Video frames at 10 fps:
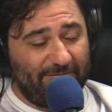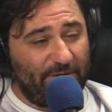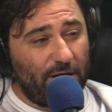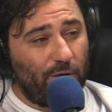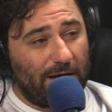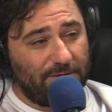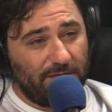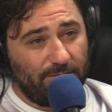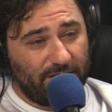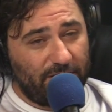have been
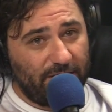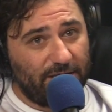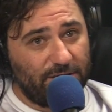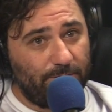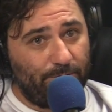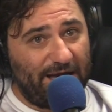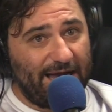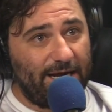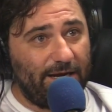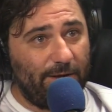corruption, but the thing is,
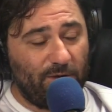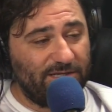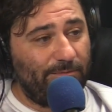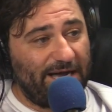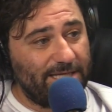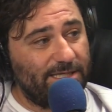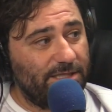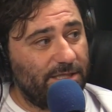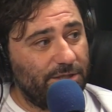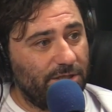it wasn't Biden's
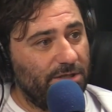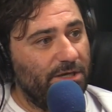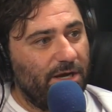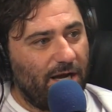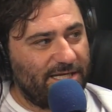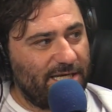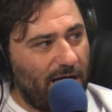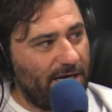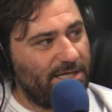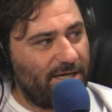decision. A
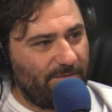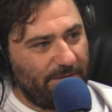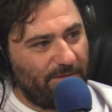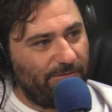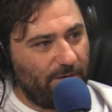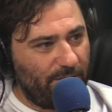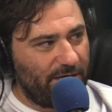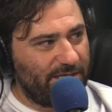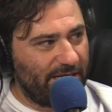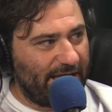ton of people
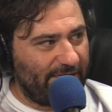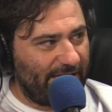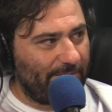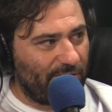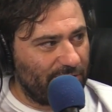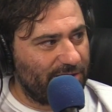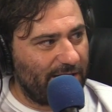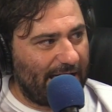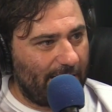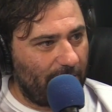voted to get that
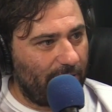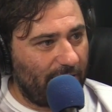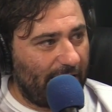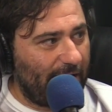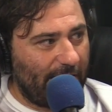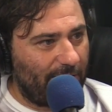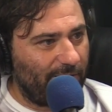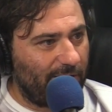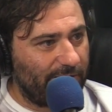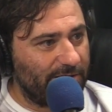person out of
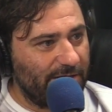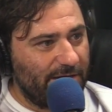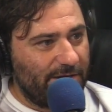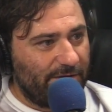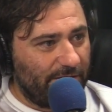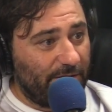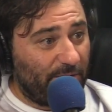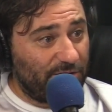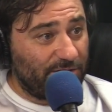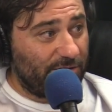office. The person,